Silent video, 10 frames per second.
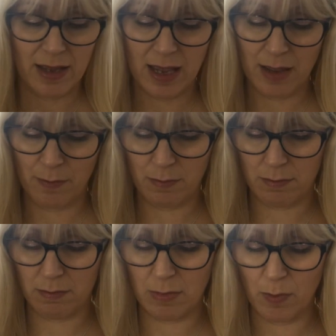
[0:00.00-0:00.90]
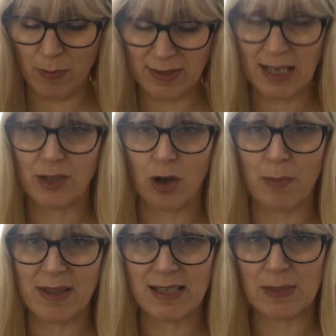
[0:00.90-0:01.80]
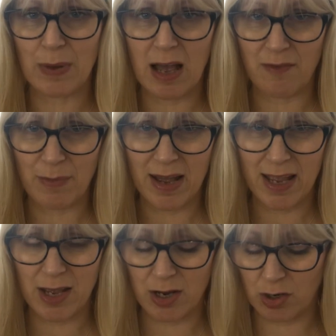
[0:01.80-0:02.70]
um my mum and dad got me this as part of my